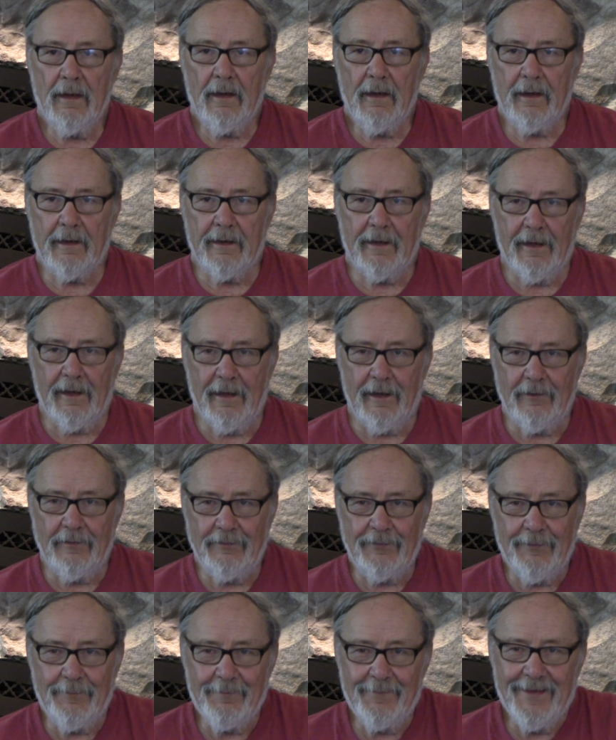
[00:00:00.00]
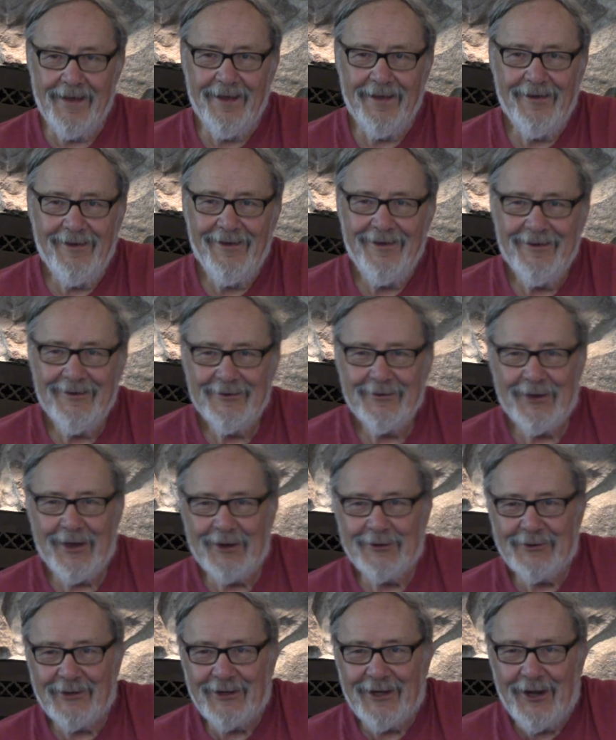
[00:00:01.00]
Hey guys,
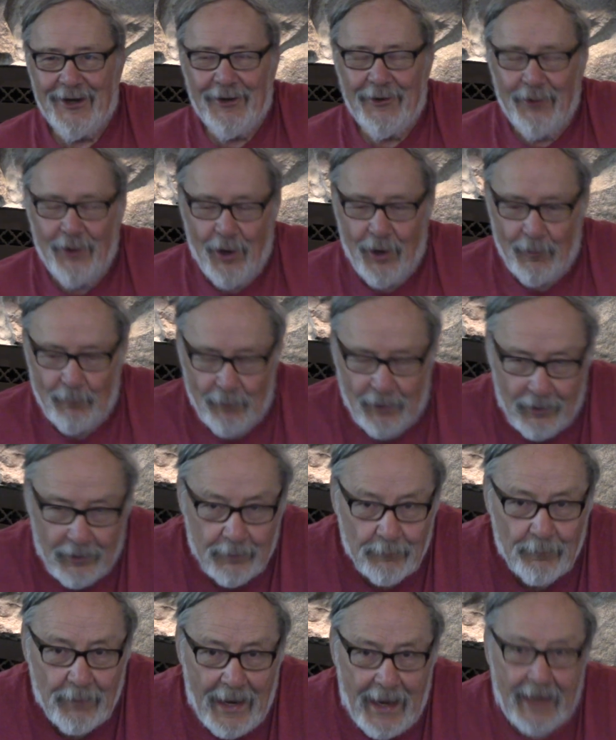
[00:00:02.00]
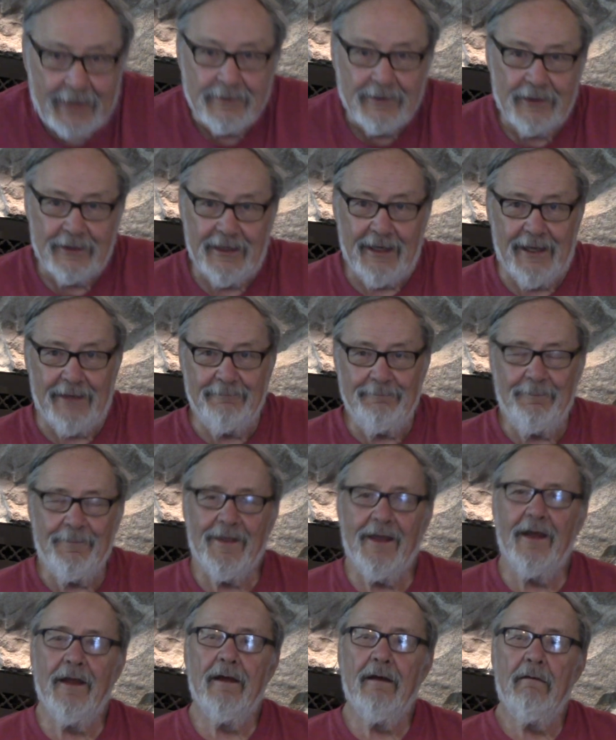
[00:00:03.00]
Dr. Ken Nordberg back again.
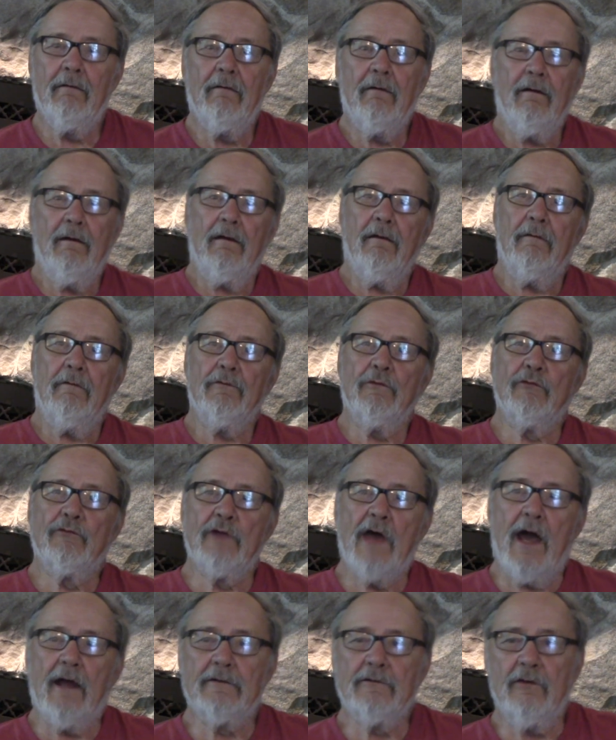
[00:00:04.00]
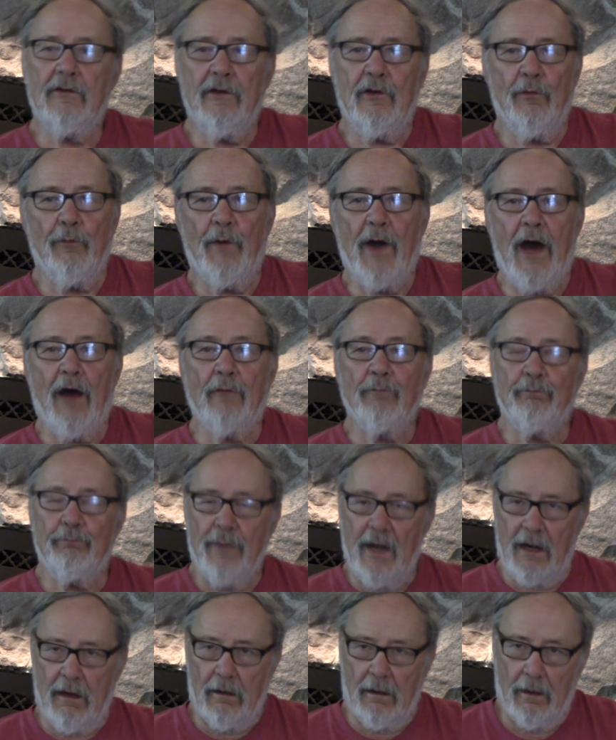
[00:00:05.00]
Talk to you about
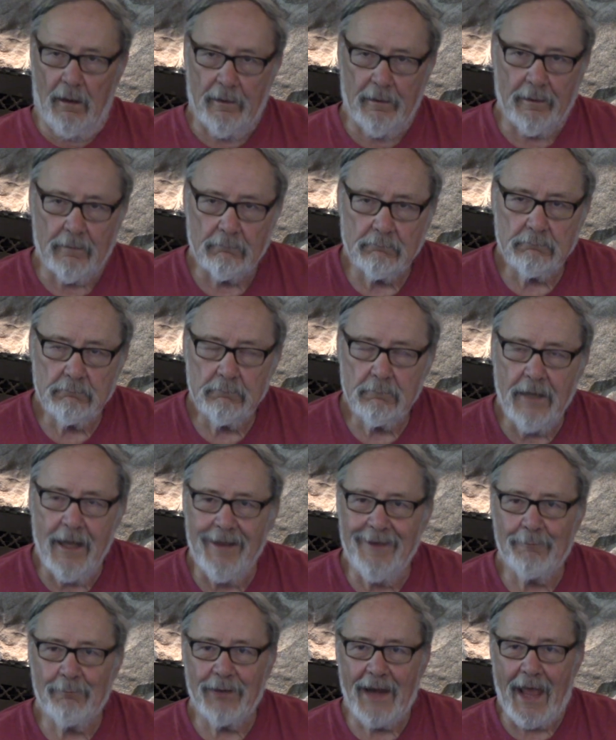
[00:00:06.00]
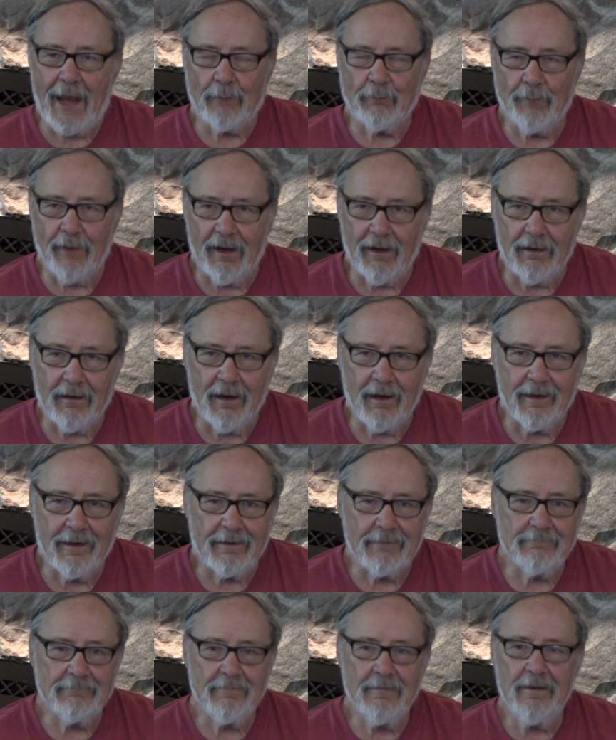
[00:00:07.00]
bear hunting, black bear hunting.